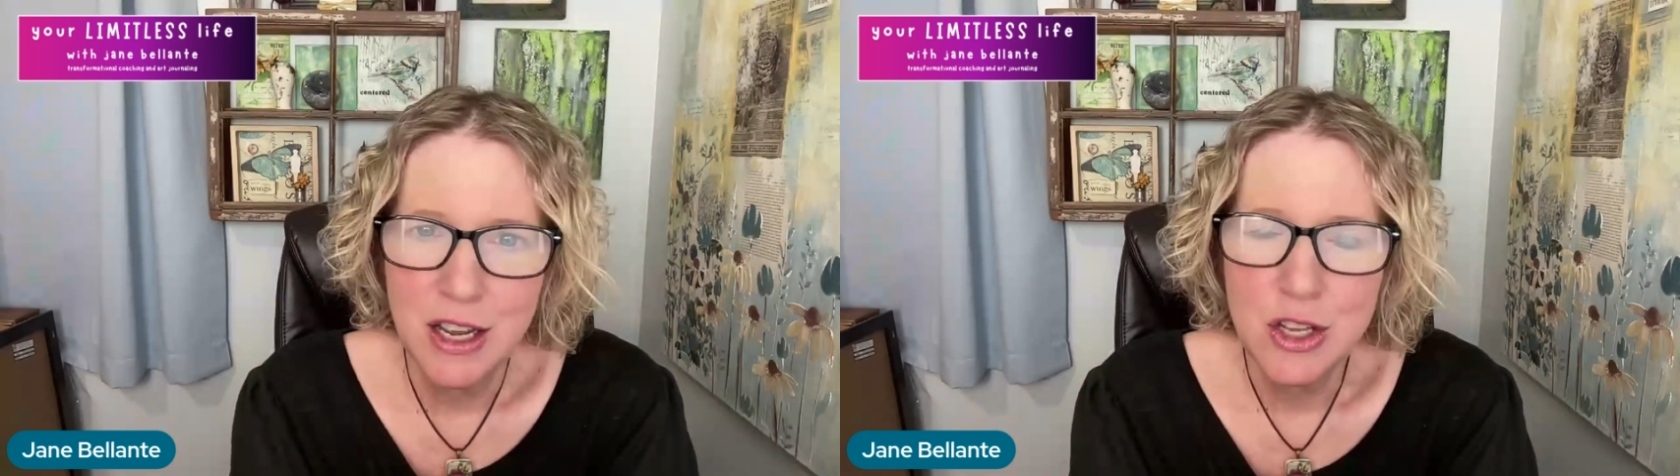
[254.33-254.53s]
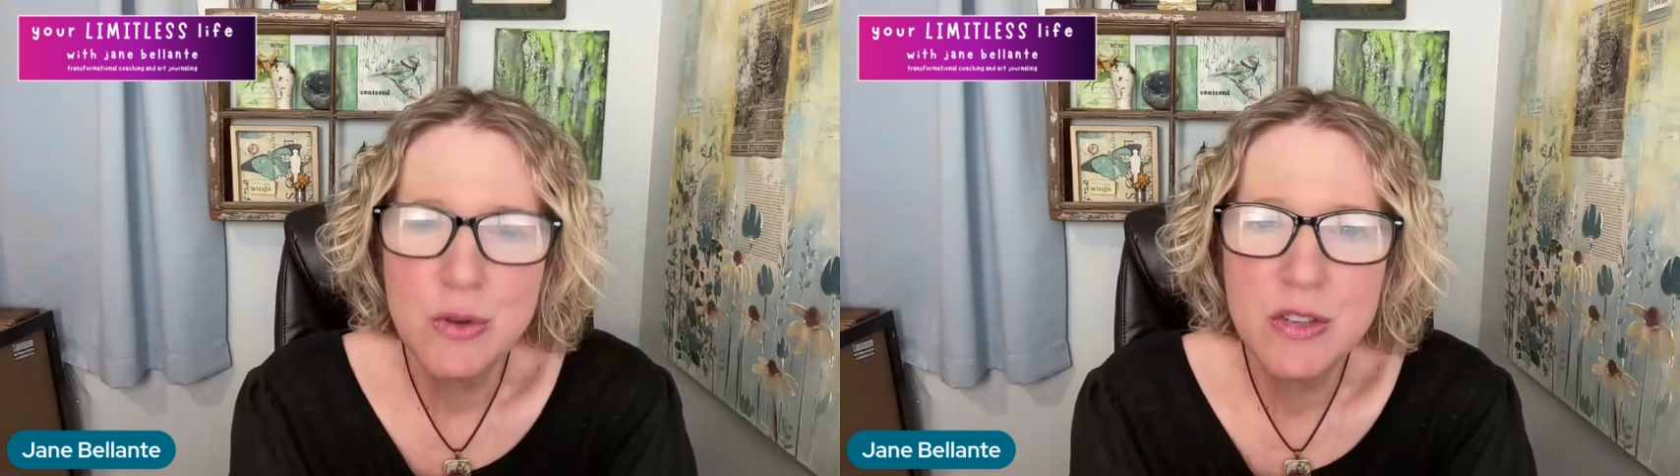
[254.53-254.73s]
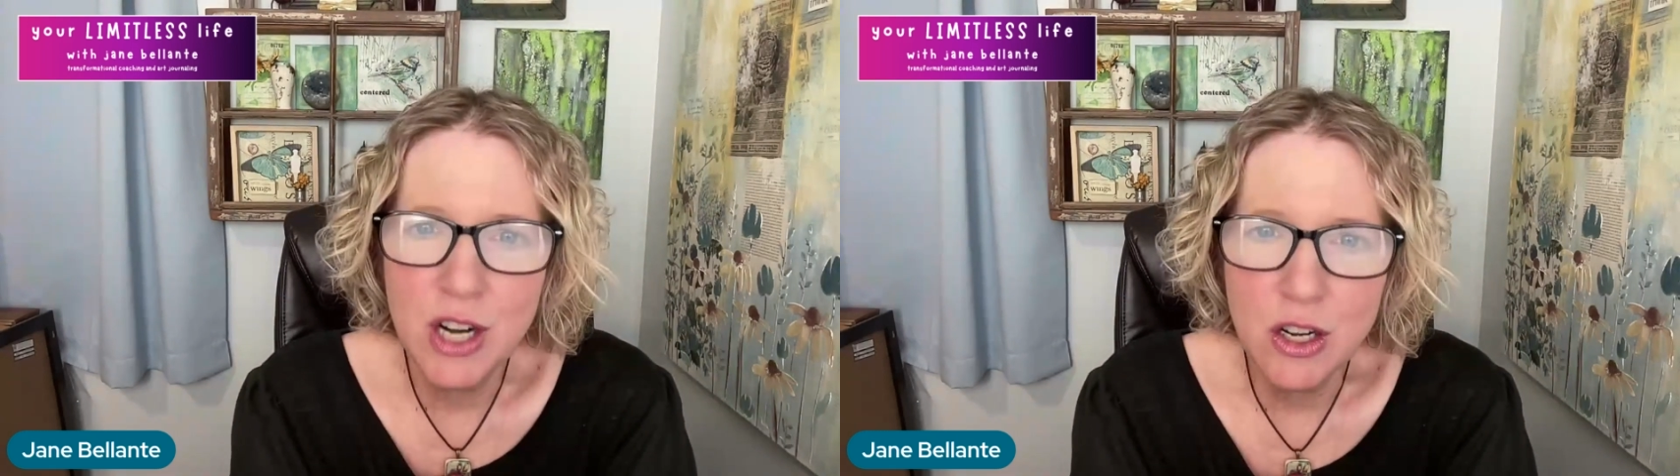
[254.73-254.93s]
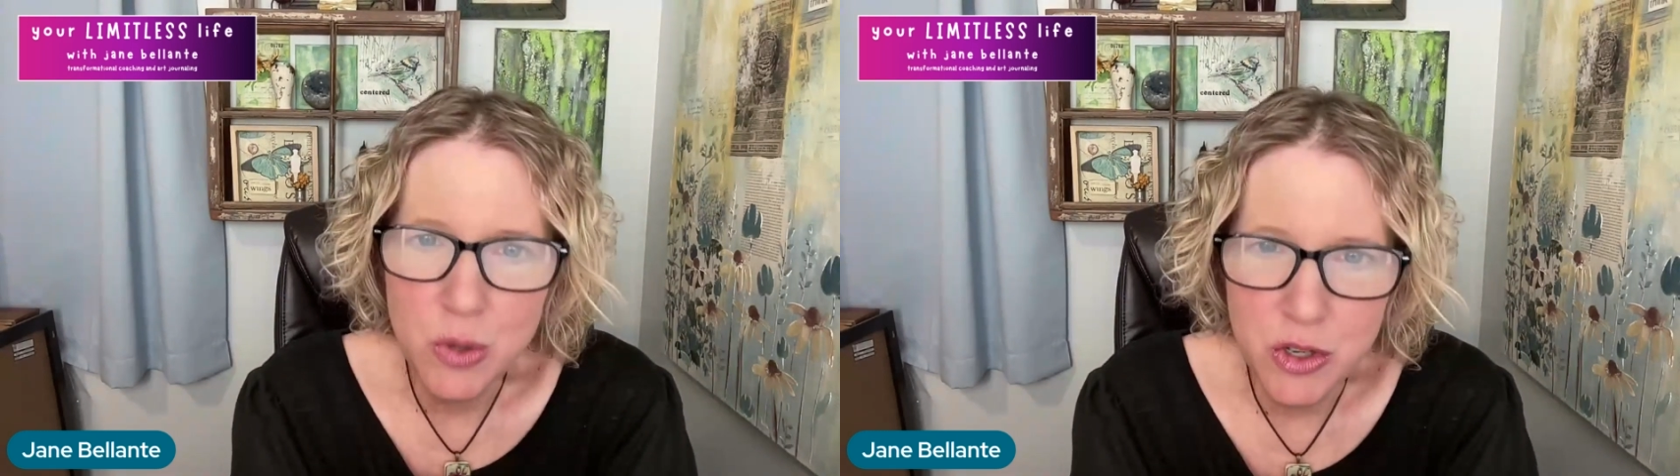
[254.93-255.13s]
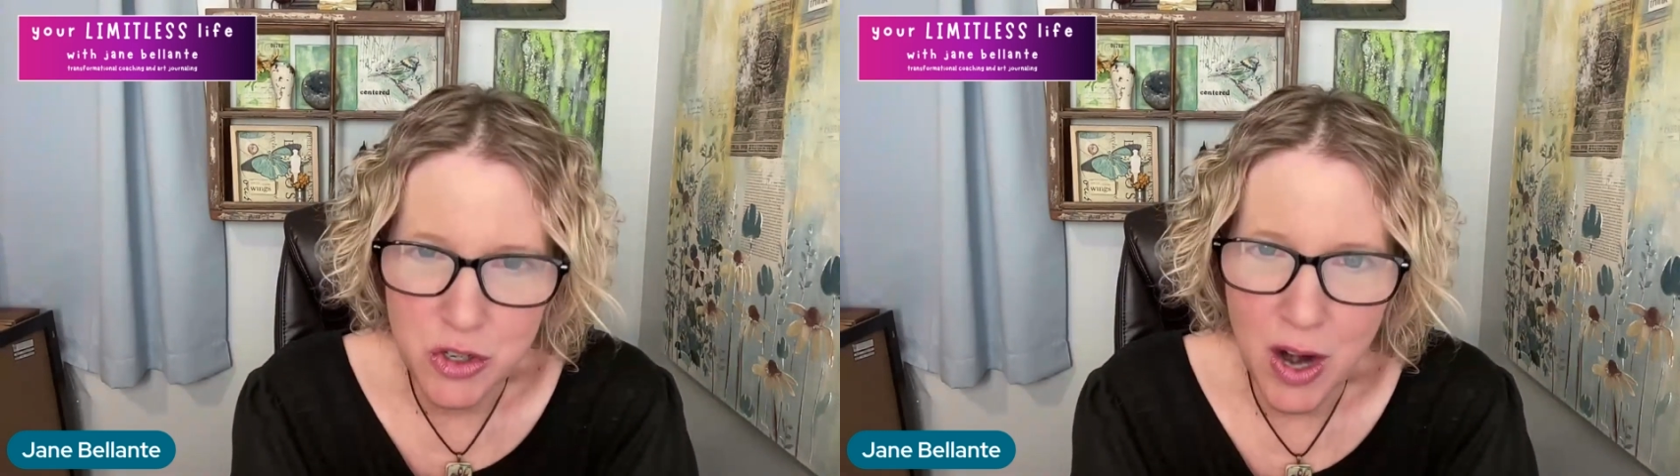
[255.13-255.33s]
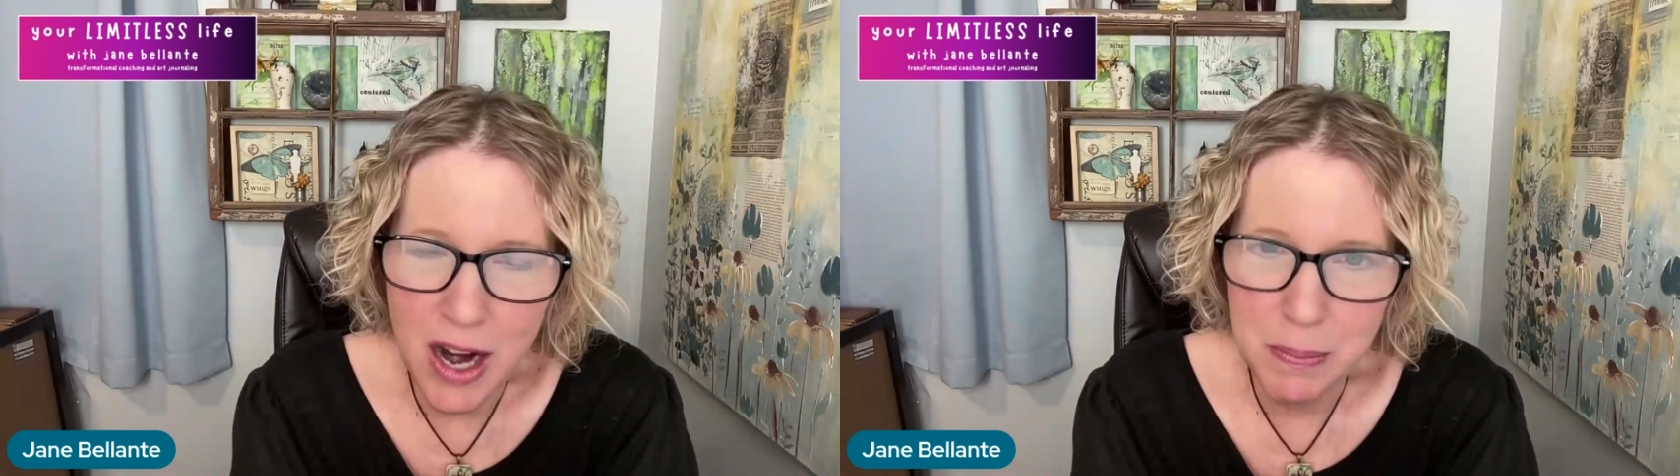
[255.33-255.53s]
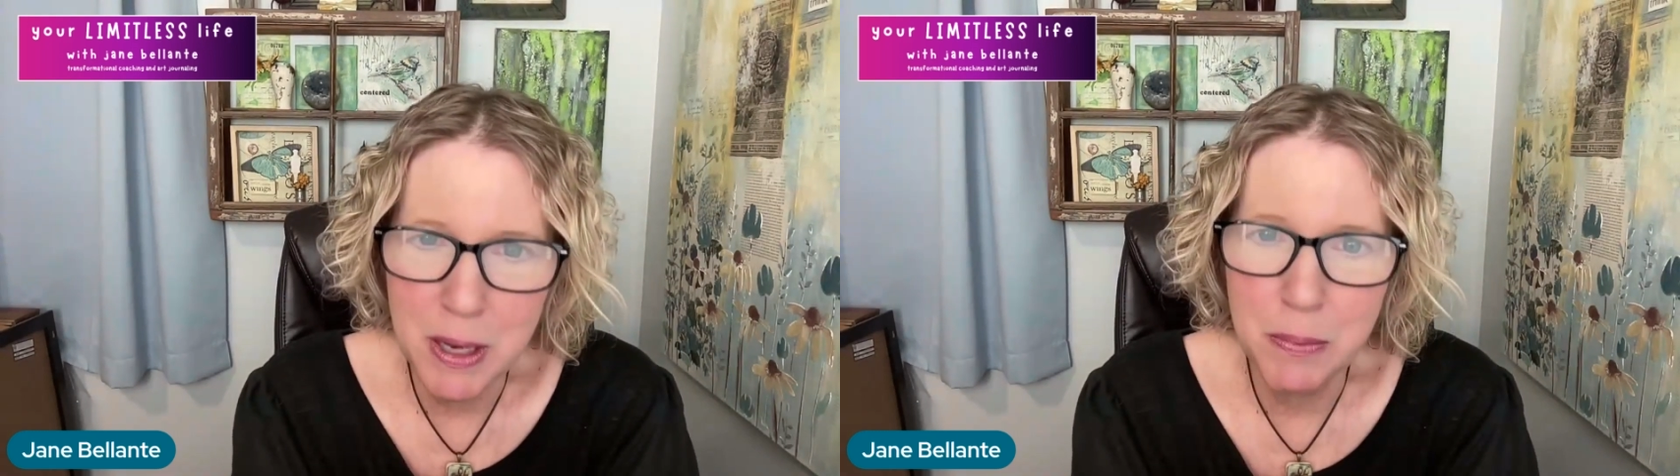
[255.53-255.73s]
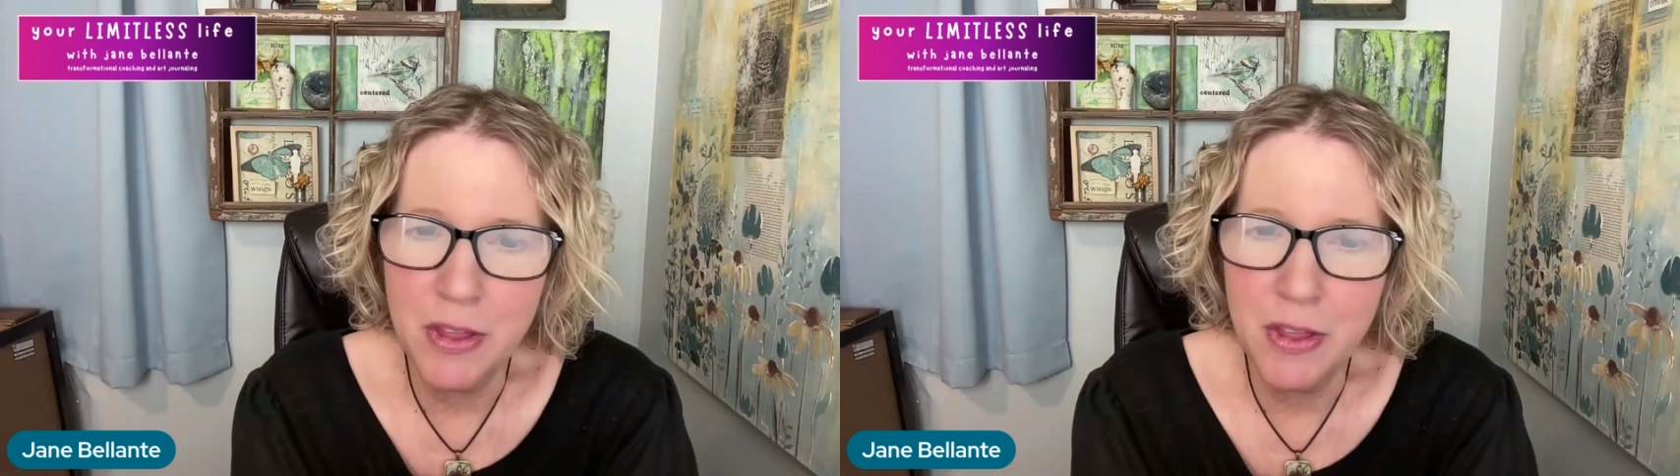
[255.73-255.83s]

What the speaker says: You start to attract people